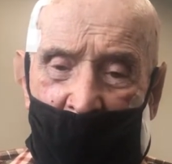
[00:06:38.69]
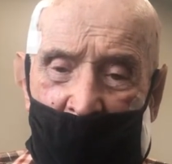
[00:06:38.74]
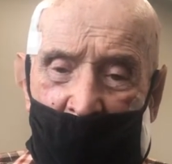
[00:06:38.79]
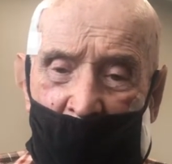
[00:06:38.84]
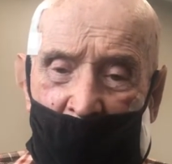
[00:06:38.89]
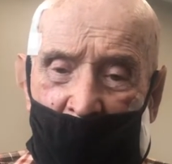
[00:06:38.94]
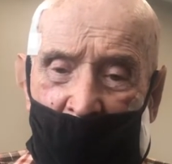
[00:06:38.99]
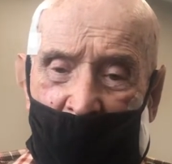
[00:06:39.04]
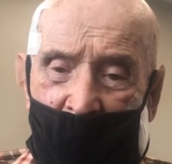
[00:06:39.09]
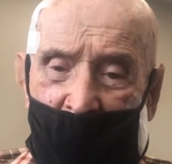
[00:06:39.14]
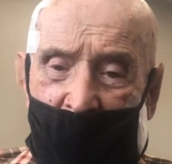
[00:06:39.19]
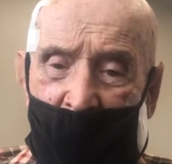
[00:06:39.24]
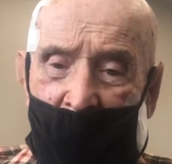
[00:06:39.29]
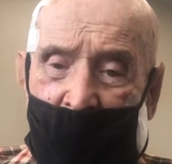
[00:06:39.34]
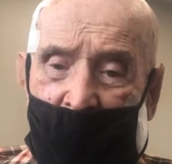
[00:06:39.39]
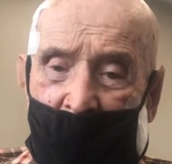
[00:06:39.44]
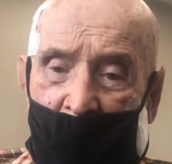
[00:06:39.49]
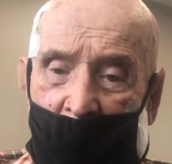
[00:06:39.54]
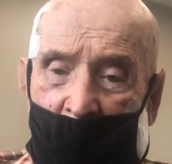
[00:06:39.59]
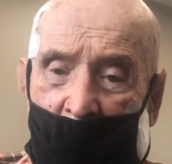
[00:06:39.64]
both
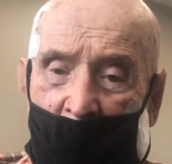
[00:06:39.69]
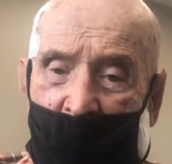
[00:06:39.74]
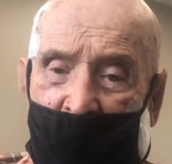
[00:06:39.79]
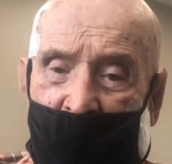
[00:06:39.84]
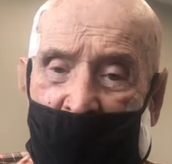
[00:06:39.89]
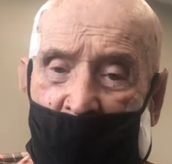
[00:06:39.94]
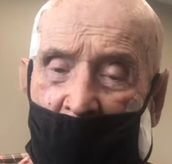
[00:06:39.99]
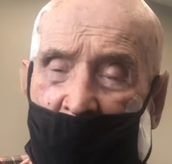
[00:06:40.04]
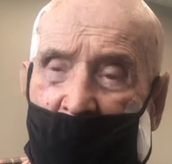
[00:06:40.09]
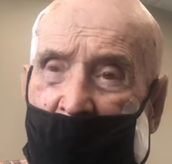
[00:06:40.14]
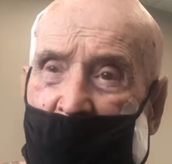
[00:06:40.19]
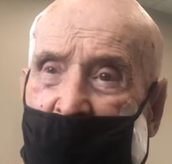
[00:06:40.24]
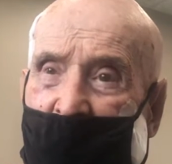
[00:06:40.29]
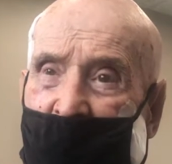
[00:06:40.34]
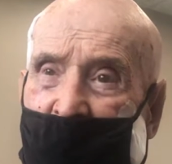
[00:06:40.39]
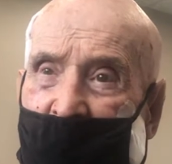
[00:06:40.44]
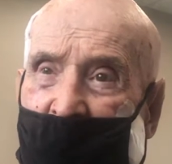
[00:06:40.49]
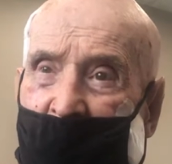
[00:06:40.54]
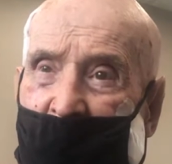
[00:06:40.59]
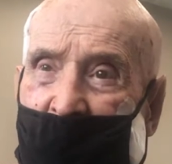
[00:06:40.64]
washed our clothes
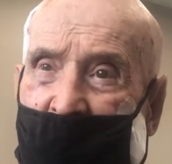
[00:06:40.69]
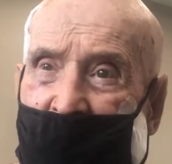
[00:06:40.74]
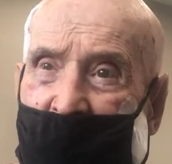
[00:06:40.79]
for us.